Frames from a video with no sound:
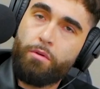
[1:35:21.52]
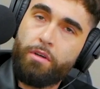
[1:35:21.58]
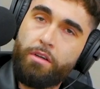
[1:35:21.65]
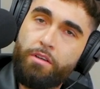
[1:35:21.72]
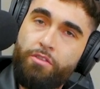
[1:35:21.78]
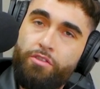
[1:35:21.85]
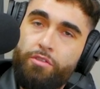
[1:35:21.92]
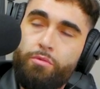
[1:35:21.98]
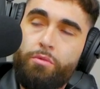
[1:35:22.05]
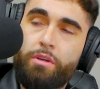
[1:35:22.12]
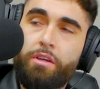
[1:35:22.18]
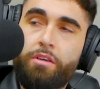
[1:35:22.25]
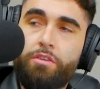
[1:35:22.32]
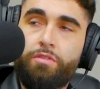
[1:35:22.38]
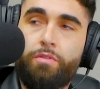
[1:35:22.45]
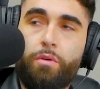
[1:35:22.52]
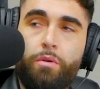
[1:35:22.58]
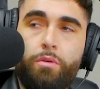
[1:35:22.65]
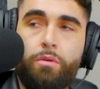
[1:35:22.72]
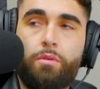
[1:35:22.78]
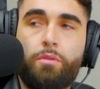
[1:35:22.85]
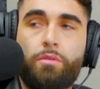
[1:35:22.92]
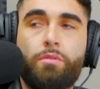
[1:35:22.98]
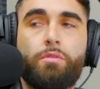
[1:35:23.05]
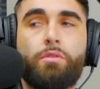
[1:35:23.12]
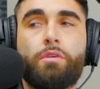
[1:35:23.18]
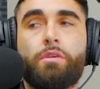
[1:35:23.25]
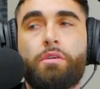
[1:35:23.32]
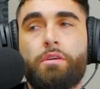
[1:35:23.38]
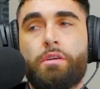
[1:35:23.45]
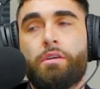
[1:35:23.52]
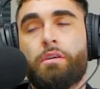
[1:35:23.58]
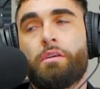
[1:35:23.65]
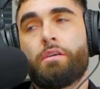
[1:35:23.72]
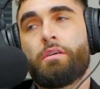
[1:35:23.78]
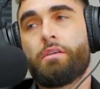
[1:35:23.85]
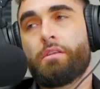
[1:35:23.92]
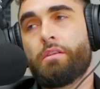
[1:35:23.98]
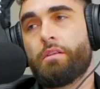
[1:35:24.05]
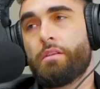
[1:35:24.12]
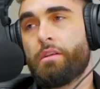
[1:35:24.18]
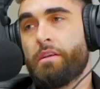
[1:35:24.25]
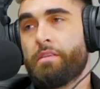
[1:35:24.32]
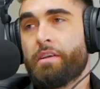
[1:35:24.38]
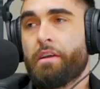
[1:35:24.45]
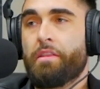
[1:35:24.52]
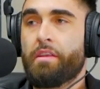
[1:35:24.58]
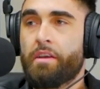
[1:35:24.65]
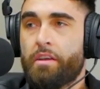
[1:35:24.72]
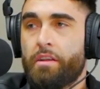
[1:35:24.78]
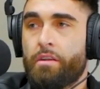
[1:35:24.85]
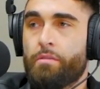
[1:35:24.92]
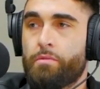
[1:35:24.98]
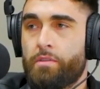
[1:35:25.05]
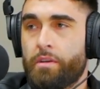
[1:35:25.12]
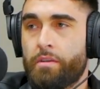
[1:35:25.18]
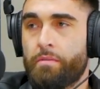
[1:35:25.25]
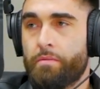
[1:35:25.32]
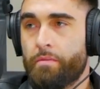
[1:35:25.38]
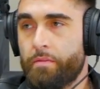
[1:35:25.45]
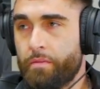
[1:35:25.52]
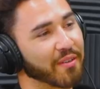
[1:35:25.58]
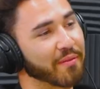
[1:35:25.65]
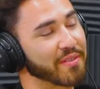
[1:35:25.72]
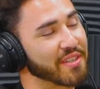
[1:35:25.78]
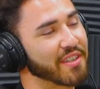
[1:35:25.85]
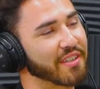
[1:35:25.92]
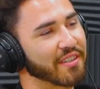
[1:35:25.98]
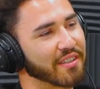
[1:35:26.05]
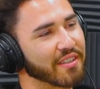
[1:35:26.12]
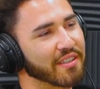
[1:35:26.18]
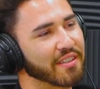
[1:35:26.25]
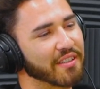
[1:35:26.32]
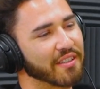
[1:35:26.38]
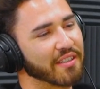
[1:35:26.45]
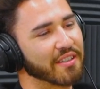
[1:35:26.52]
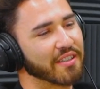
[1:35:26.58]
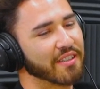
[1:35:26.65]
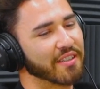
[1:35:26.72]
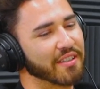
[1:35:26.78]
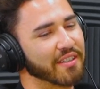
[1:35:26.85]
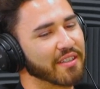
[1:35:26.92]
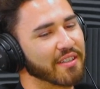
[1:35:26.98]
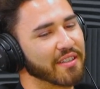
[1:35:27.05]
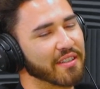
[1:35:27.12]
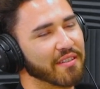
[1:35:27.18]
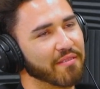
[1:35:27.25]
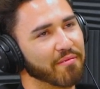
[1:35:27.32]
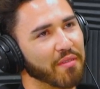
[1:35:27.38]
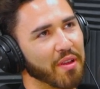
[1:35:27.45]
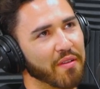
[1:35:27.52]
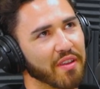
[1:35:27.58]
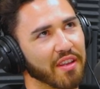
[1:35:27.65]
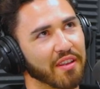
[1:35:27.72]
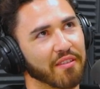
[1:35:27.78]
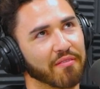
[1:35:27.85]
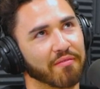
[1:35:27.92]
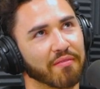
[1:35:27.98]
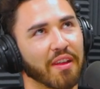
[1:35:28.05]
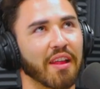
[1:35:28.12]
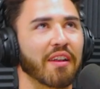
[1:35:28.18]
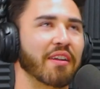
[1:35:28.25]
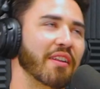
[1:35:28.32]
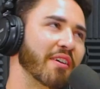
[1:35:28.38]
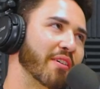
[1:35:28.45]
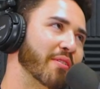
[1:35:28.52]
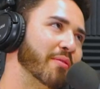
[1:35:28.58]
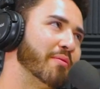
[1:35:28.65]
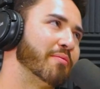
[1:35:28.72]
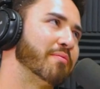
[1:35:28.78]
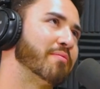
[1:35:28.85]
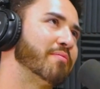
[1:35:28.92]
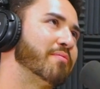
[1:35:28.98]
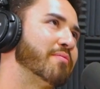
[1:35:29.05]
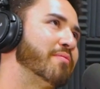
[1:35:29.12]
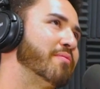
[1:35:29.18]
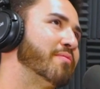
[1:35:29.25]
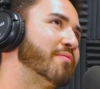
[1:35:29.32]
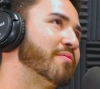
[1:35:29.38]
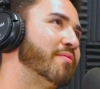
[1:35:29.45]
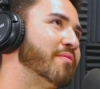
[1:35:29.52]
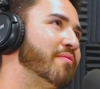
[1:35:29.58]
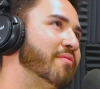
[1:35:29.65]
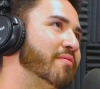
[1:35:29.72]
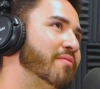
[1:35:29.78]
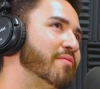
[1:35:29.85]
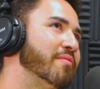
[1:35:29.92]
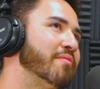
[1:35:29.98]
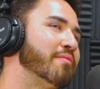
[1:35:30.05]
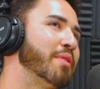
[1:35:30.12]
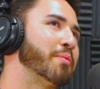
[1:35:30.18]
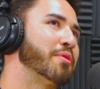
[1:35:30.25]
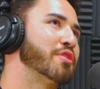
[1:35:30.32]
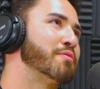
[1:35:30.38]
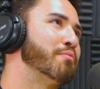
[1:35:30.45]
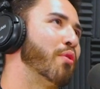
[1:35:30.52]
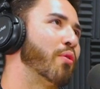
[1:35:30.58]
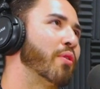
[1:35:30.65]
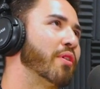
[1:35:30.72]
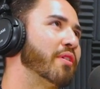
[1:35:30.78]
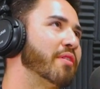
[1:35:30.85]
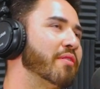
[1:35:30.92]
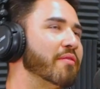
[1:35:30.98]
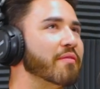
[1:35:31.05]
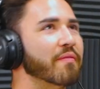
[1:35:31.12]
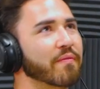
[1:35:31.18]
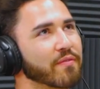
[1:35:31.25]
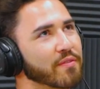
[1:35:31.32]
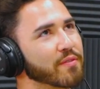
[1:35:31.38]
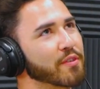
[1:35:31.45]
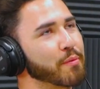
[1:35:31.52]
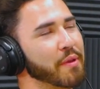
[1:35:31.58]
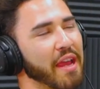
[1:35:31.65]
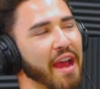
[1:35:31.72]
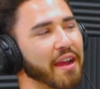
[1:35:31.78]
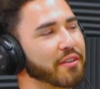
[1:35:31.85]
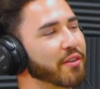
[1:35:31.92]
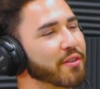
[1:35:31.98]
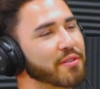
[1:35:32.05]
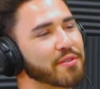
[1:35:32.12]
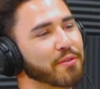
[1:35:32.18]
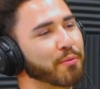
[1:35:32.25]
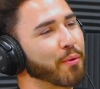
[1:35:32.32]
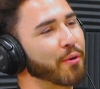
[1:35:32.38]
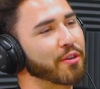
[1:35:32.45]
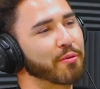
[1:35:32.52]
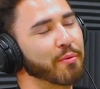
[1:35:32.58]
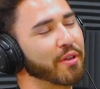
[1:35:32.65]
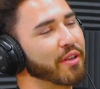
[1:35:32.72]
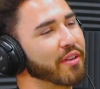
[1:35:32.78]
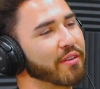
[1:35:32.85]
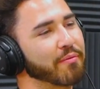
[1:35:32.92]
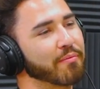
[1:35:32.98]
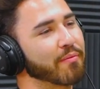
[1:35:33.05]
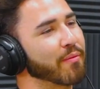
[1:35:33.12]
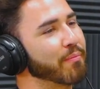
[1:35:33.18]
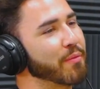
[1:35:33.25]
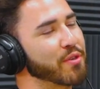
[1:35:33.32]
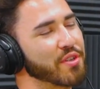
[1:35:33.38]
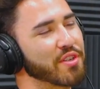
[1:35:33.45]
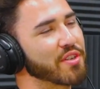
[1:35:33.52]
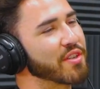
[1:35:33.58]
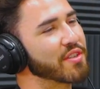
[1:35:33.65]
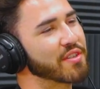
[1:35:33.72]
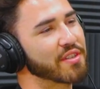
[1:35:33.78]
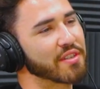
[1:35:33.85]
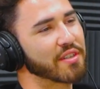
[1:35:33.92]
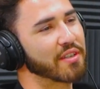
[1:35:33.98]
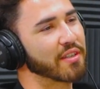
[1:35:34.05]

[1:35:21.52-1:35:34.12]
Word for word: what you wish for. That's like a thing, you know what I'm saying? Hundred percent. Maybe I don't know. People just born to be actors or born to be musicians.